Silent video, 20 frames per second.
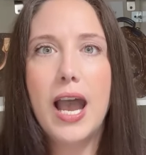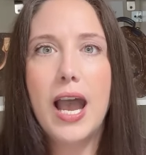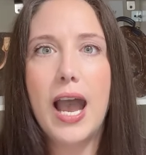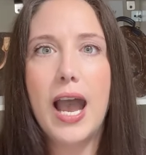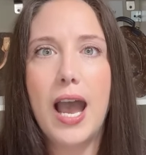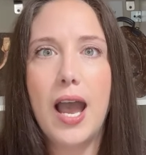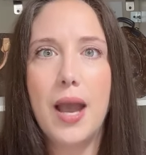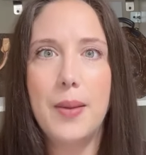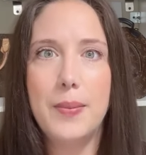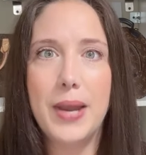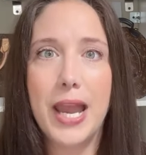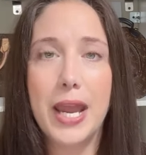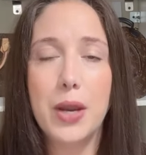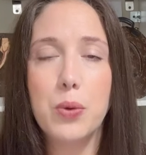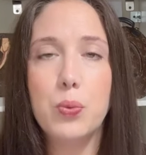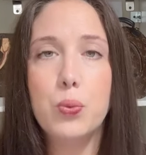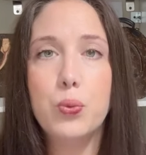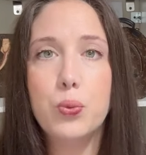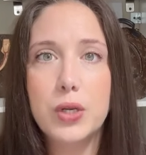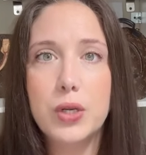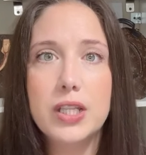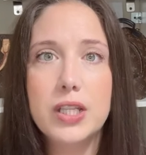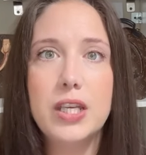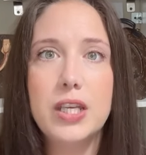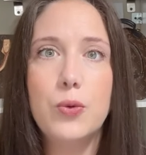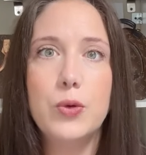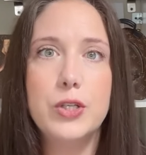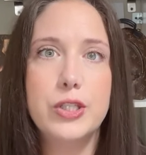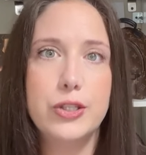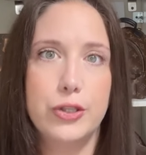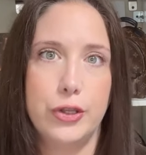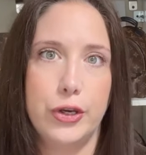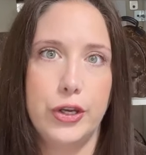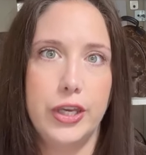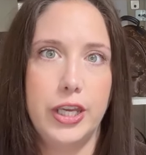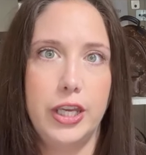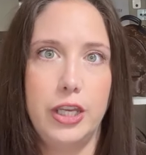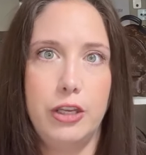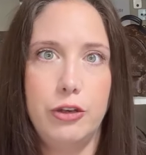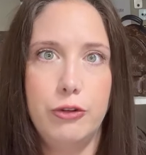I really was
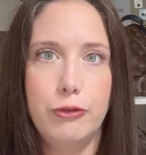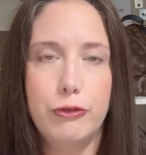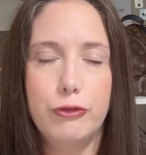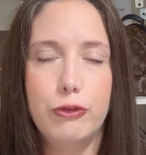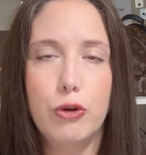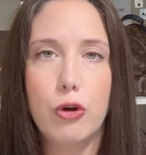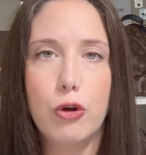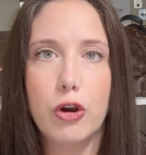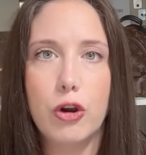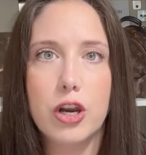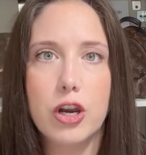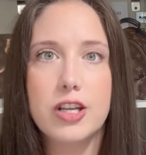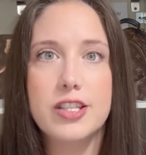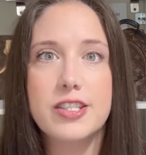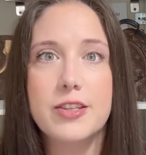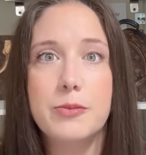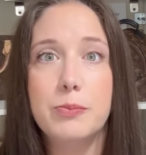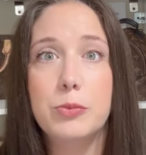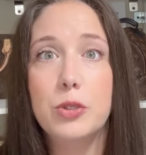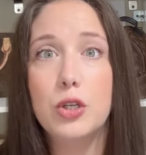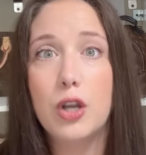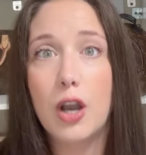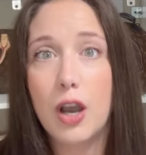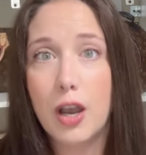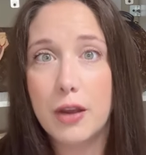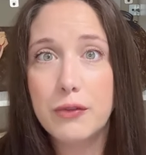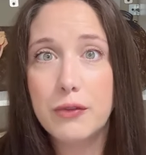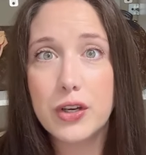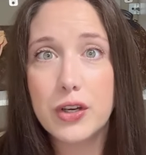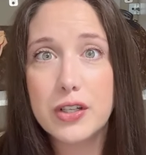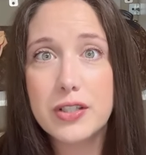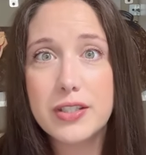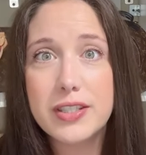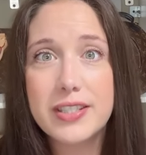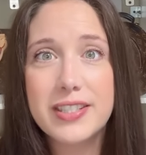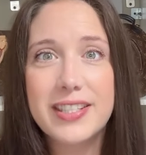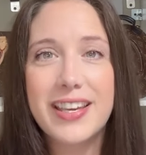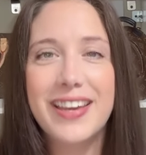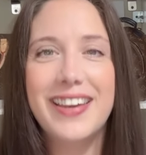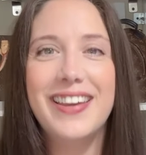looking for some Converse,